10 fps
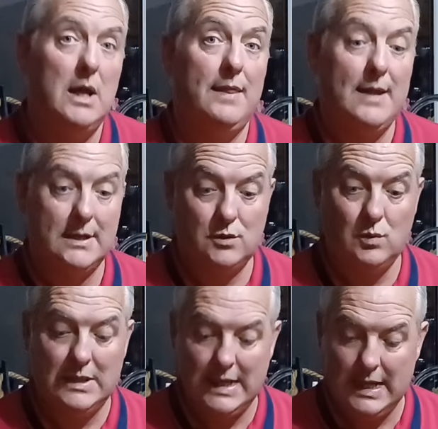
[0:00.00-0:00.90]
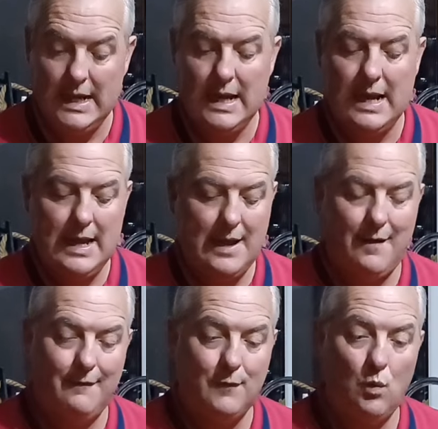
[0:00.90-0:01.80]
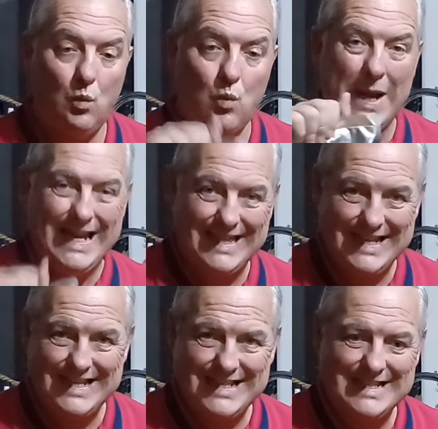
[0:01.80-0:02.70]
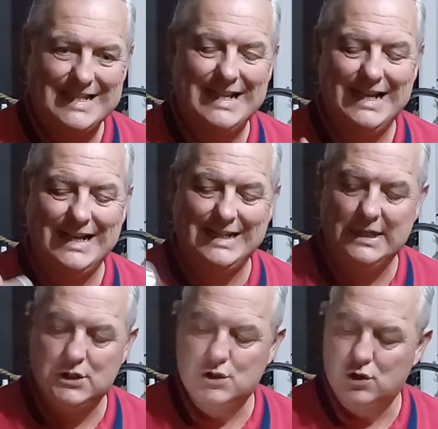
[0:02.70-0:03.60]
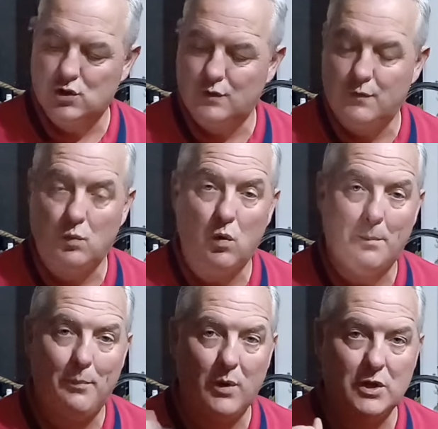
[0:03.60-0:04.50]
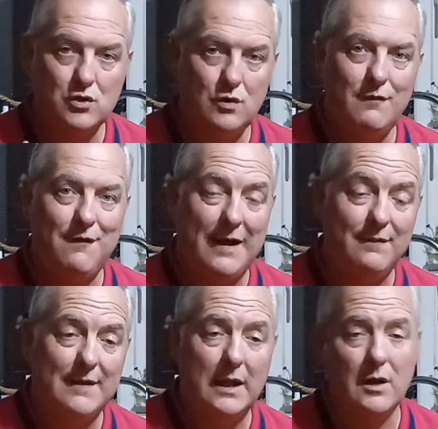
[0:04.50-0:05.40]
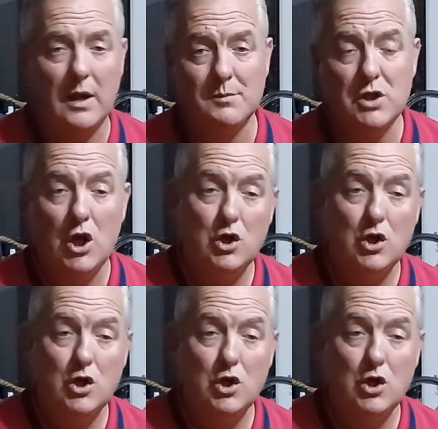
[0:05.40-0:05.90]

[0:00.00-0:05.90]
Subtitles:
That's okay. I have weighed this and it's just over 1.25 kilograms.